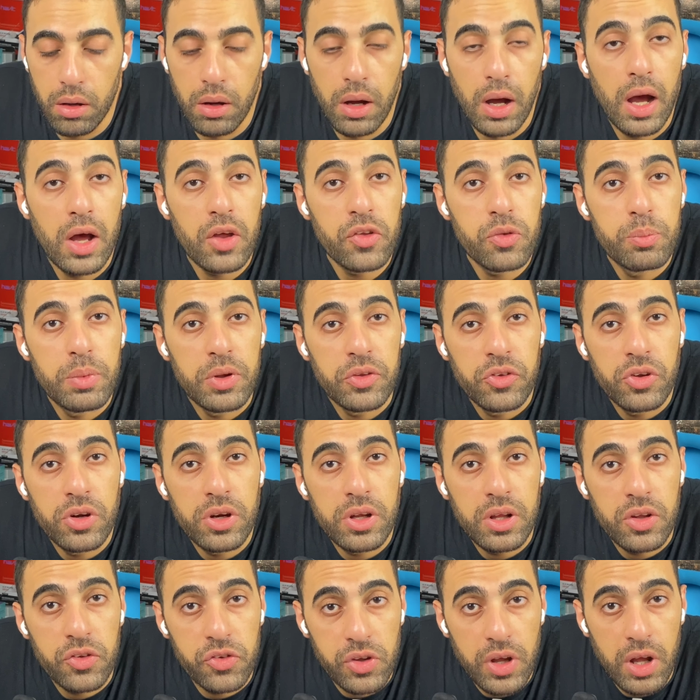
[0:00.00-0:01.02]
As
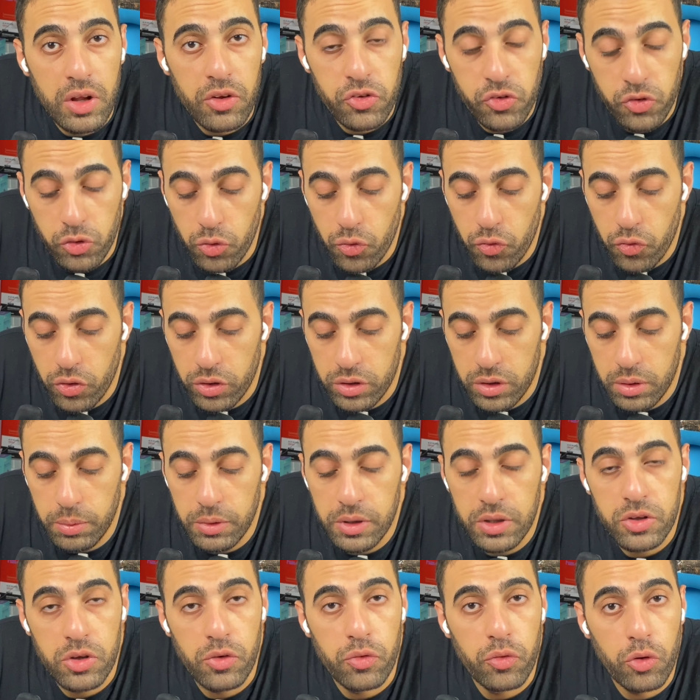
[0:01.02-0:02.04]
materials, as
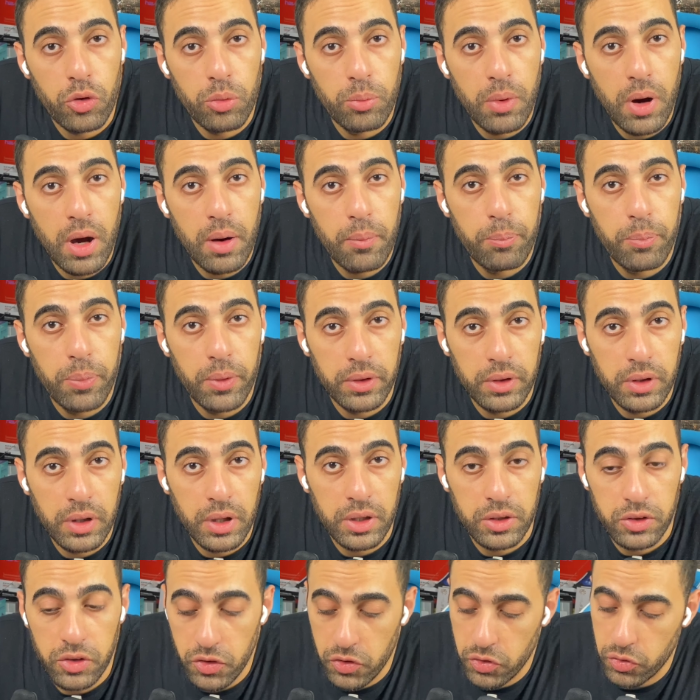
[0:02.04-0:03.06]
comfortability from up and
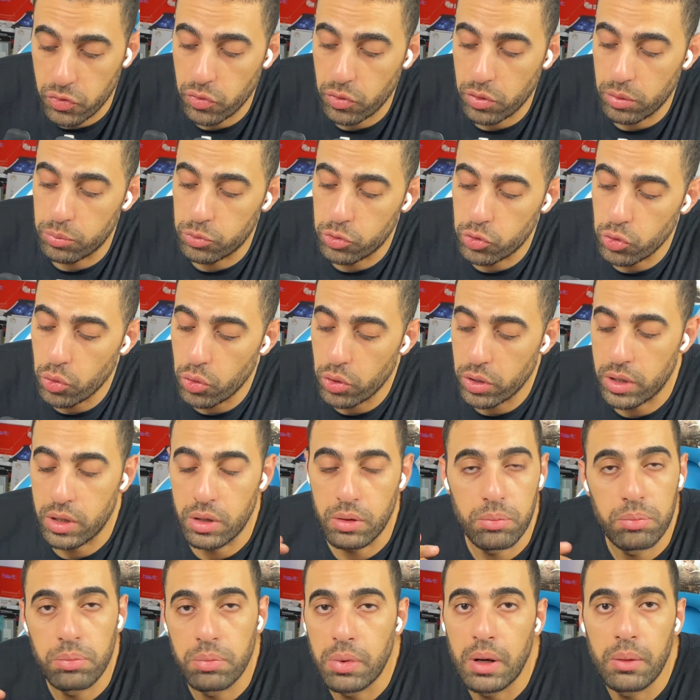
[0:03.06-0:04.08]
like this from
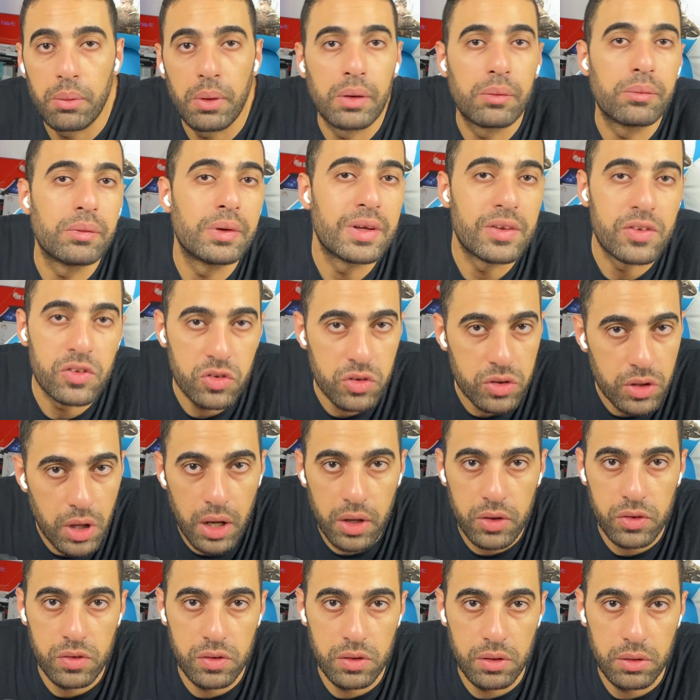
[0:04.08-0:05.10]
toy, well, it's
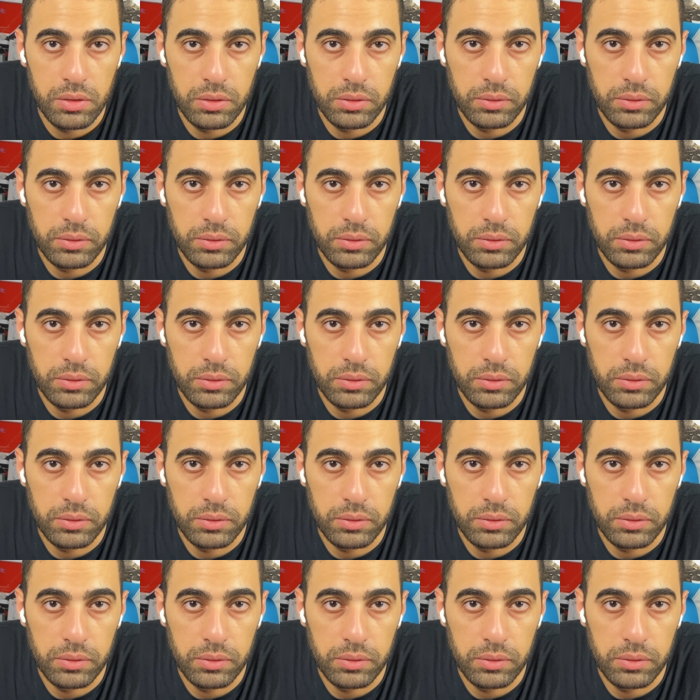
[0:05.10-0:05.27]
nice.